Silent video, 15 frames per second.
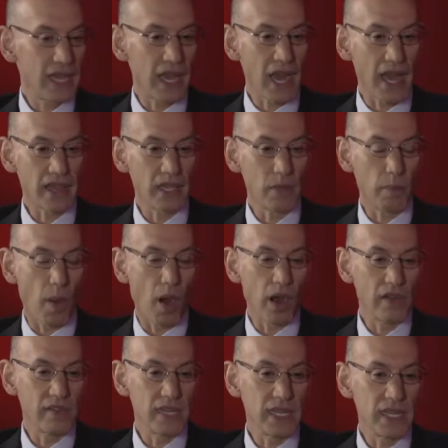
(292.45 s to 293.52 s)
And I think
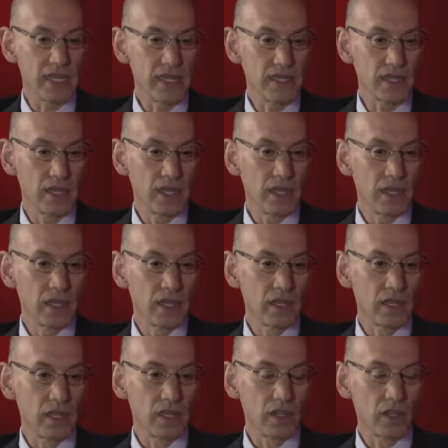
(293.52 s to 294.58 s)
part of it is
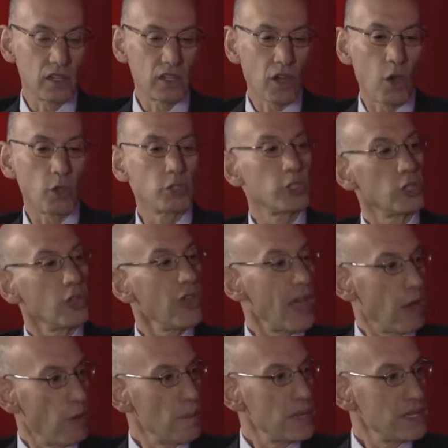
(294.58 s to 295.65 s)
the cultural
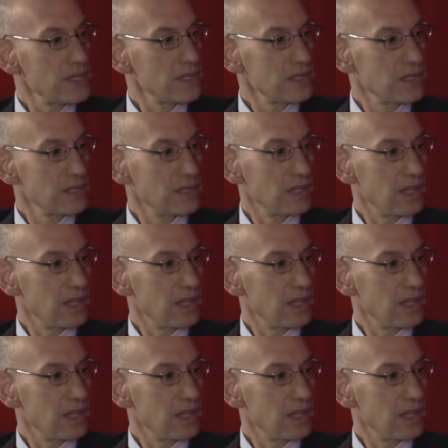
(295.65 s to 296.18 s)
elements